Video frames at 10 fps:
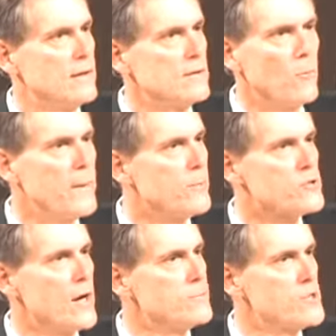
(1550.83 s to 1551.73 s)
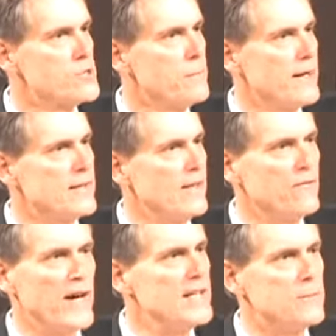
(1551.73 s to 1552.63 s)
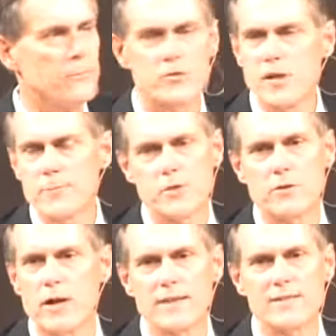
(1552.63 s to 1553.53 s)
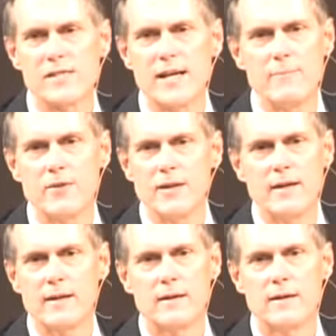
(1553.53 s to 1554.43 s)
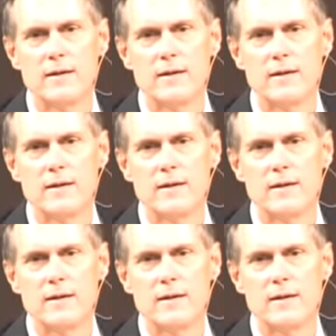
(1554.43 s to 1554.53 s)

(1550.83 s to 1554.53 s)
Don't be presumptuous about that. Faith and presumption are not the same thing.